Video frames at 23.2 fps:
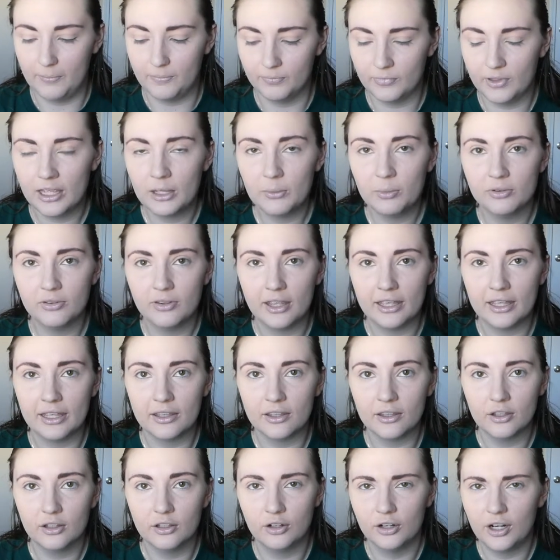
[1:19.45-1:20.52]
he was
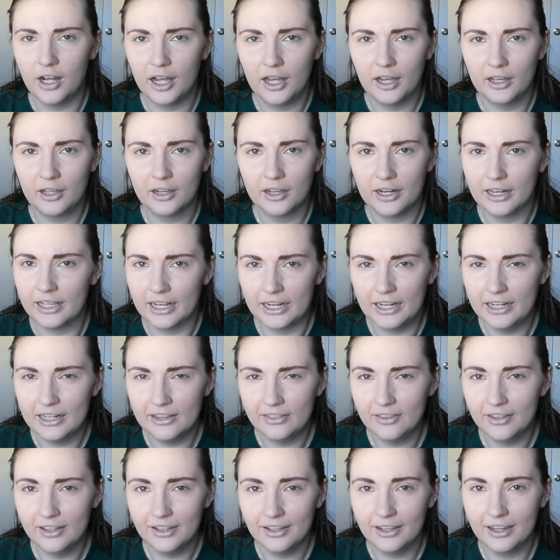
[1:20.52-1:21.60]
like, "You're not gonna get
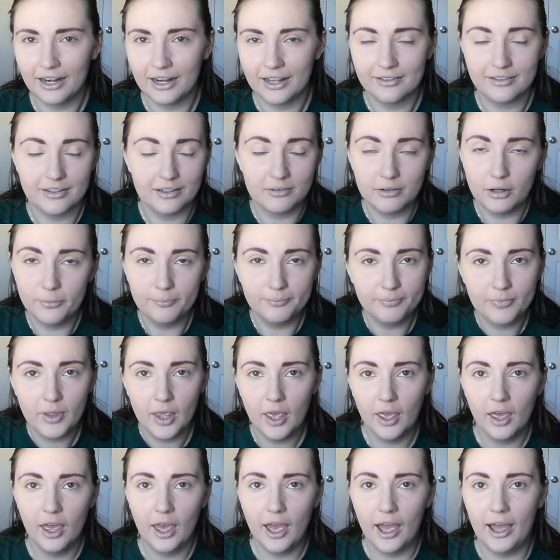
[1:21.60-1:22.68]
anything?" And I said, "No."
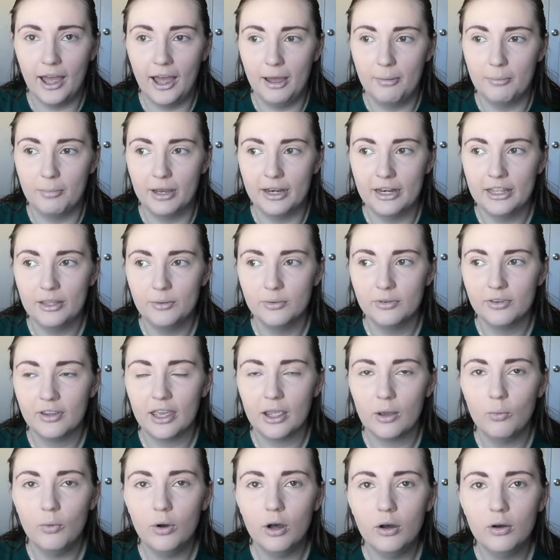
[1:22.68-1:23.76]
And he was
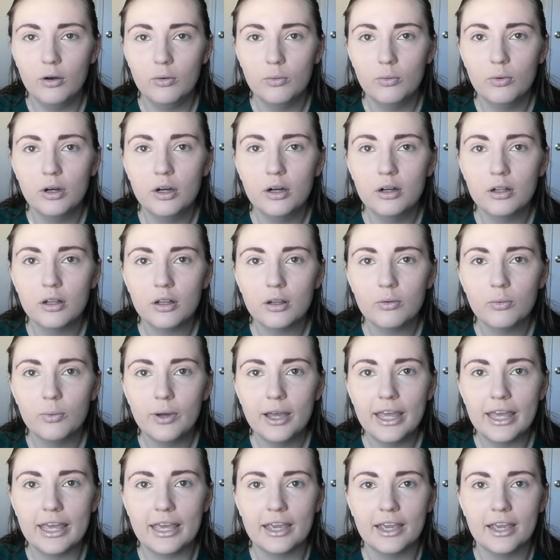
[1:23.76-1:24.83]
like, well,
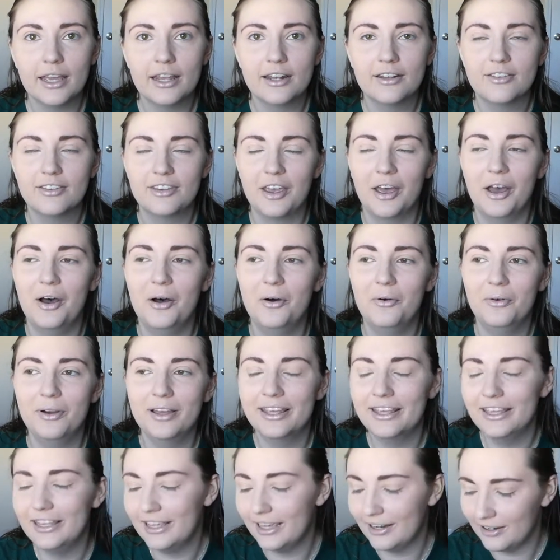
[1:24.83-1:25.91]
wait. And so
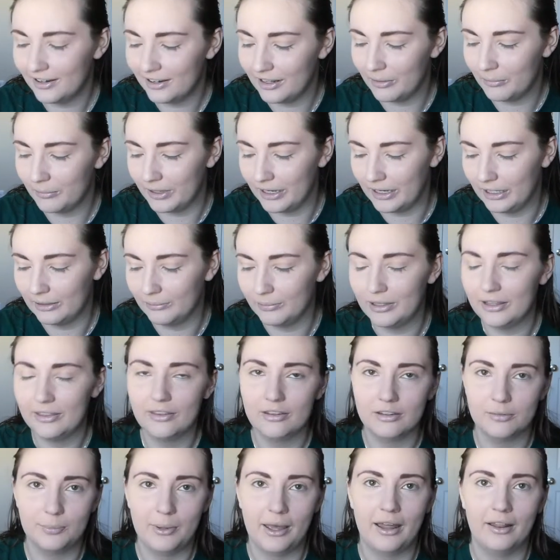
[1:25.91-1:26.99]
he ended up getting me
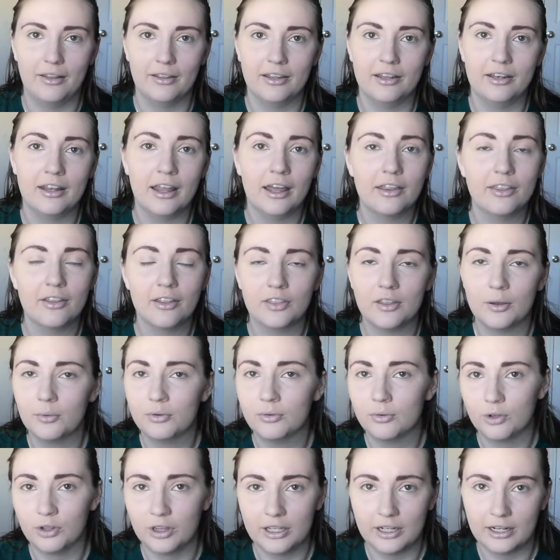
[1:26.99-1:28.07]
this palette, and I thought that
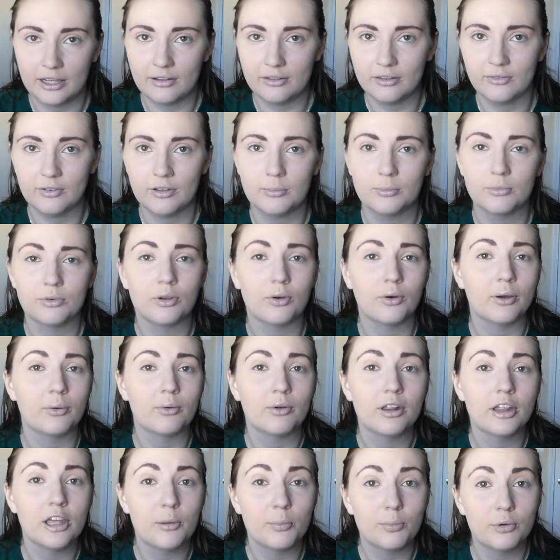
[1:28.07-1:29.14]
was really nice of him, so I
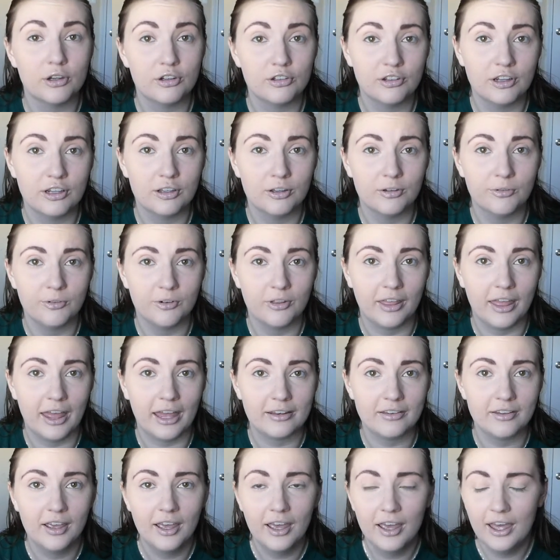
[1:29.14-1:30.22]
really appreciate you for
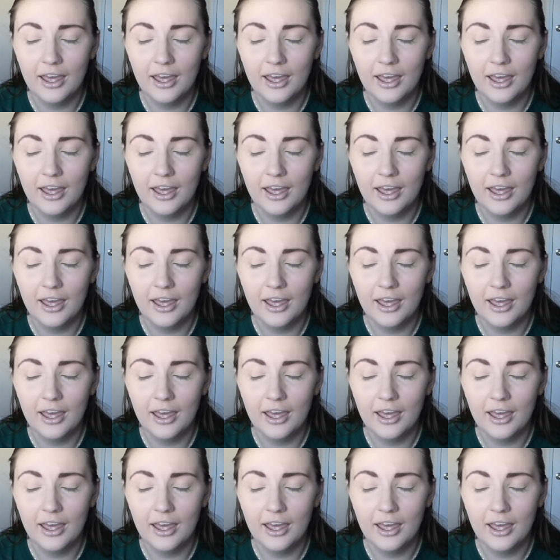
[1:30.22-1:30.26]
that.